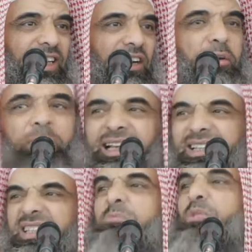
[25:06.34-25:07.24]

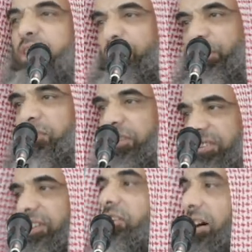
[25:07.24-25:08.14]
Reminds them with the favor,
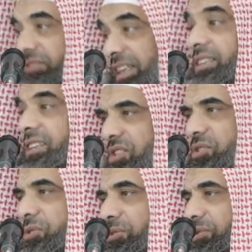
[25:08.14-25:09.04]
you know, I've did this to
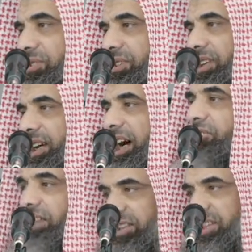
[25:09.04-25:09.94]
you,
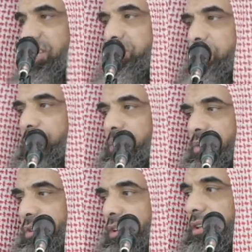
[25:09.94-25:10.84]
I've done this for
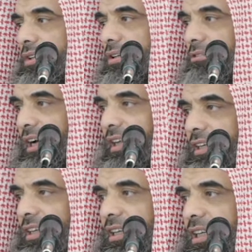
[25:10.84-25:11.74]
you, right?
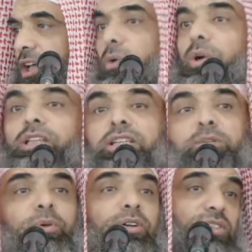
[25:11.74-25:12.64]
Well, this
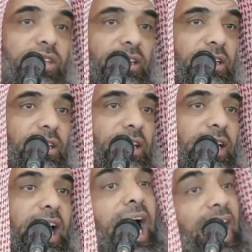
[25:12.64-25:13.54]

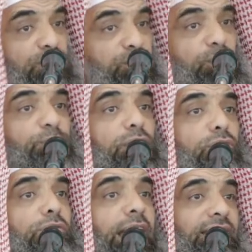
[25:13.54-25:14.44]
person has fulfilled
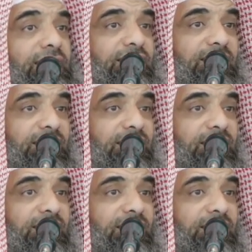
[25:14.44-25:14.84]
the right,